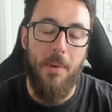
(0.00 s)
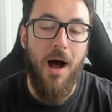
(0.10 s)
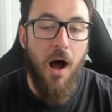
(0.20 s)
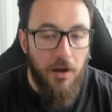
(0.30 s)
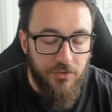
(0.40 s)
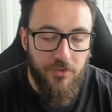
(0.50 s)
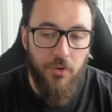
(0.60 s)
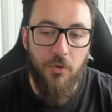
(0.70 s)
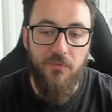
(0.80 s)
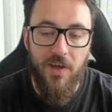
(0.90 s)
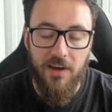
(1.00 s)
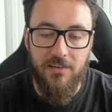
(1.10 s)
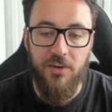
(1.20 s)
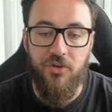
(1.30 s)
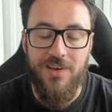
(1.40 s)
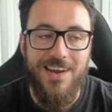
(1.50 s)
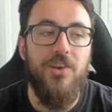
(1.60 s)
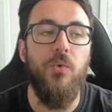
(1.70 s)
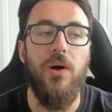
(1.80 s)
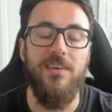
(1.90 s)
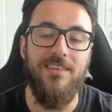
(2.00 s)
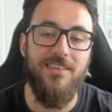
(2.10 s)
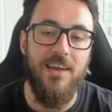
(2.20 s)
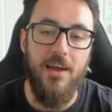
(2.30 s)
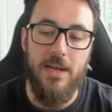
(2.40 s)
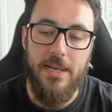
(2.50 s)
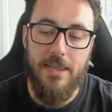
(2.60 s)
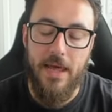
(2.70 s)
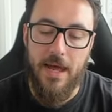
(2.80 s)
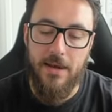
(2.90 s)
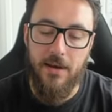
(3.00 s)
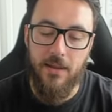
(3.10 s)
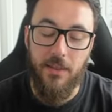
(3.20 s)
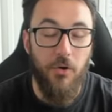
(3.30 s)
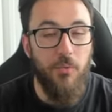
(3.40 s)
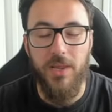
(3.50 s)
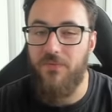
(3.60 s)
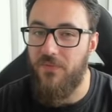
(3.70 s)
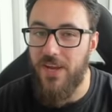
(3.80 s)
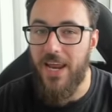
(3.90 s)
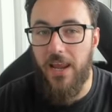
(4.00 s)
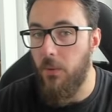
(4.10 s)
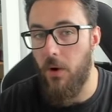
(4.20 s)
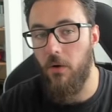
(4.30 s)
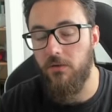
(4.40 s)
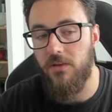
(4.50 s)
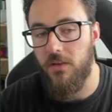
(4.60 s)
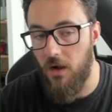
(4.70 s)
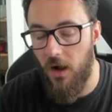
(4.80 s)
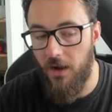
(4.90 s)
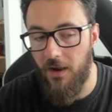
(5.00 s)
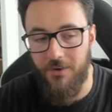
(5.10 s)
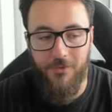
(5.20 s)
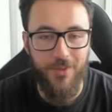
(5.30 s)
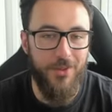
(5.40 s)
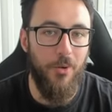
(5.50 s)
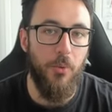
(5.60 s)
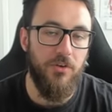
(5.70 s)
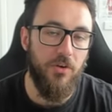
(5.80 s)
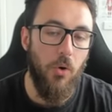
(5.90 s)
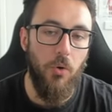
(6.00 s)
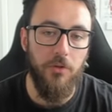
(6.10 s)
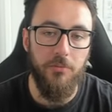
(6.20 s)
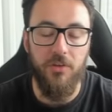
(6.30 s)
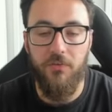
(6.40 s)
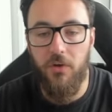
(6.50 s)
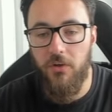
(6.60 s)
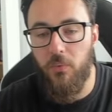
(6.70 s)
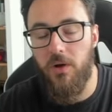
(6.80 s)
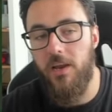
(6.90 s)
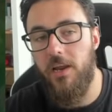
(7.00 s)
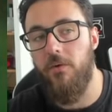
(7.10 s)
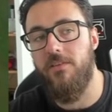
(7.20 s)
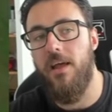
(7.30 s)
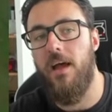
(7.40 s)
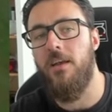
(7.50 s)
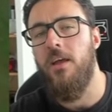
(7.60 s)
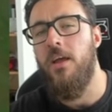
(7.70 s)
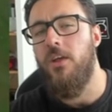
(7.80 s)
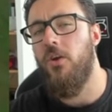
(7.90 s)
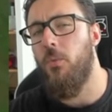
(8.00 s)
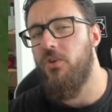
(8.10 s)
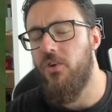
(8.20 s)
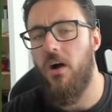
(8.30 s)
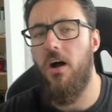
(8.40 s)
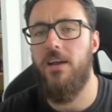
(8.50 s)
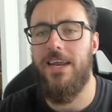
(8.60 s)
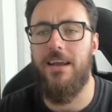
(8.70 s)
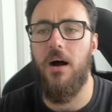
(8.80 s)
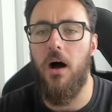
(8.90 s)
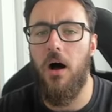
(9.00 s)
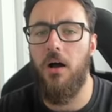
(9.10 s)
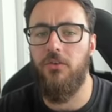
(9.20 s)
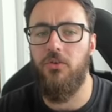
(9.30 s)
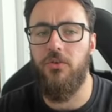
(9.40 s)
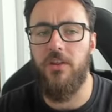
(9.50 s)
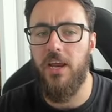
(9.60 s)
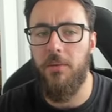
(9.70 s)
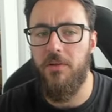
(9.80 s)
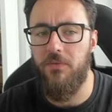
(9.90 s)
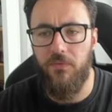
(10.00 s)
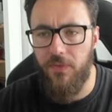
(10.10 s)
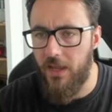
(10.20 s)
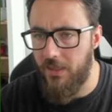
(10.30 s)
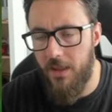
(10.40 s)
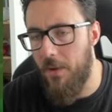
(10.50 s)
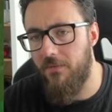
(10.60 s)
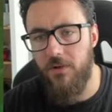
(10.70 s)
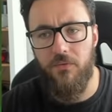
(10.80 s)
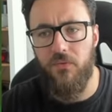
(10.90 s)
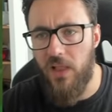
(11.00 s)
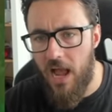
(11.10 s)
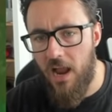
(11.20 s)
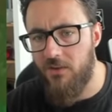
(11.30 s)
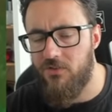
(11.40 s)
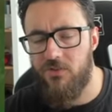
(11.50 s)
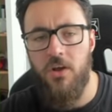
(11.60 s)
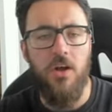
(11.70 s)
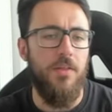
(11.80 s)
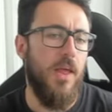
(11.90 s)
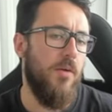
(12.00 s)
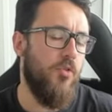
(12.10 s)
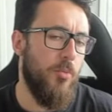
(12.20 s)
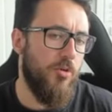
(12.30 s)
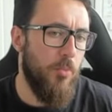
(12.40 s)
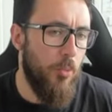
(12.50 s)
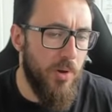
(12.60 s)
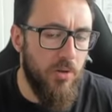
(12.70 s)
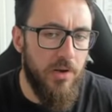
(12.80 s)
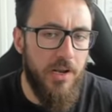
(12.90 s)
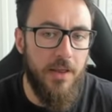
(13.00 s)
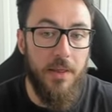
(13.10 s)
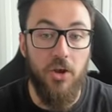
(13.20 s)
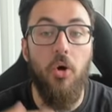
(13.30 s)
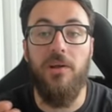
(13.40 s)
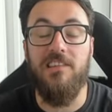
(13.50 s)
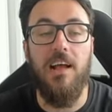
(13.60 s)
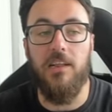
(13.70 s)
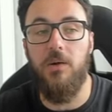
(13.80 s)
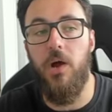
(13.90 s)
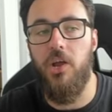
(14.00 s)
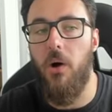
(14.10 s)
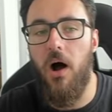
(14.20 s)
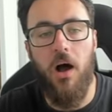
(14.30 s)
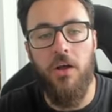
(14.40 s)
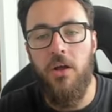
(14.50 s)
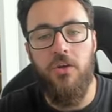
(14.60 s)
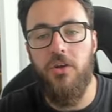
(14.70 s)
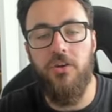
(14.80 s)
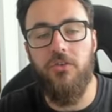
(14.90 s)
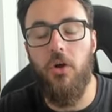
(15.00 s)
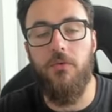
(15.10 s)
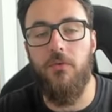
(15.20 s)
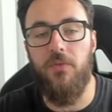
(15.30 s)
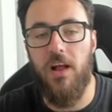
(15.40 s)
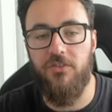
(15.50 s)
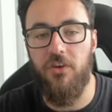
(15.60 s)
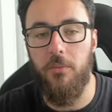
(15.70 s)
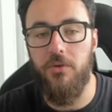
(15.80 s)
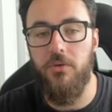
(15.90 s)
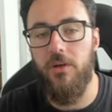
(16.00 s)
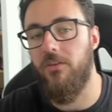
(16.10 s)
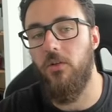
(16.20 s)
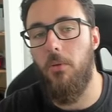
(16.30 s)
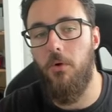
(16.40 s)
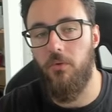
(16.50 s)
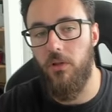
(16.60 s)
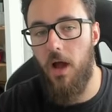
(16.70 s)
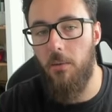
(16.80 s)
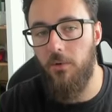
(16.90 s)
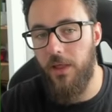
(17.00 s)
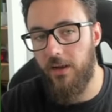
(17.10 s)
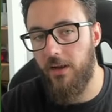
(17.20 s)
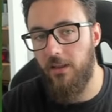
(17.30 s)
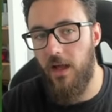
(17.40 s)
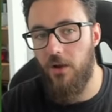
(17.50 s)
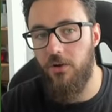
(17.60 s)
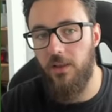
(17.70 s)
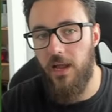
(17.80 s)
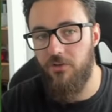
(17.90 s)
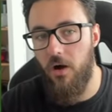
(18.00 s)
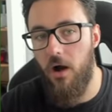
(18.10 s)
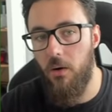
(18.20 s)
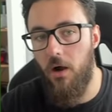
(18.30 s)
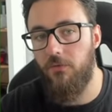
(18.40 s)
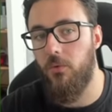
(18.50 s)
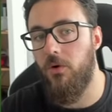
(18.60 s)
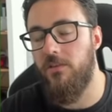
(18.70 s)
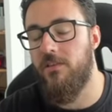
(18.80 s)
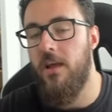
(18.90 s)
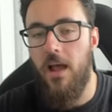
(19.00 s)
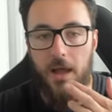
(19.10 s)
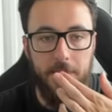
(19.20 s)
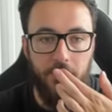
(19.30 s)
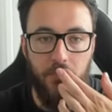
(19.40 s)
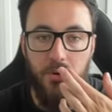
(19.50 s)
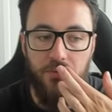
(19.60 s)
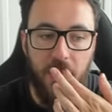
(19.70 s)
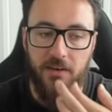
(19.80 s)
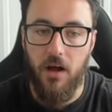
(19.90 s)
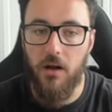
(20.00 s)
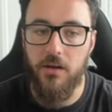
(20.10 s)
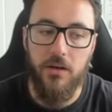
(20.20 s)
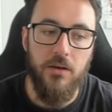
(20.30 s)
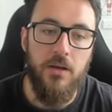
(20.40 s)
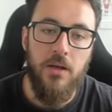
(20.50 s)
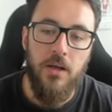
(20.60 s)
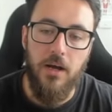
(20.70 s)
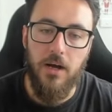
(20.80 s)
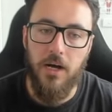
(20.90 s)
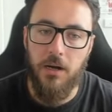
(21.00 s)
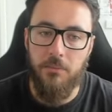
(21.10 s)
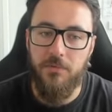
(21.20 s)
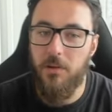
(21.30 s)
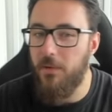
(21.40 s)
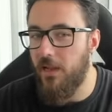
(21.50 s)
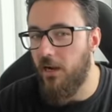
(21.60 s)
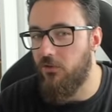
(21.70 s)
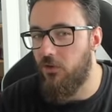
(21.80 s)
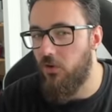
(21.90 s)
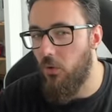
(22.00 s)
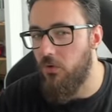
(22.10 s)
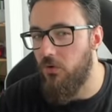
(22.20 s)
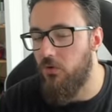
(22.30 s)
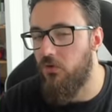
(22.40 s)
parts of VEX that you need to understand that they don't really fit anywhere else in the guide. I don't really know what to call them. So the first one here is that, you know, when you can't hit R due to the enemies, they, them having flash, they have too much mobility and they know exactly where you are, you can just go for flash W. It's a lot more reliable and that can allow you to land your R afterwards and then remove that target. Um, something that I don't use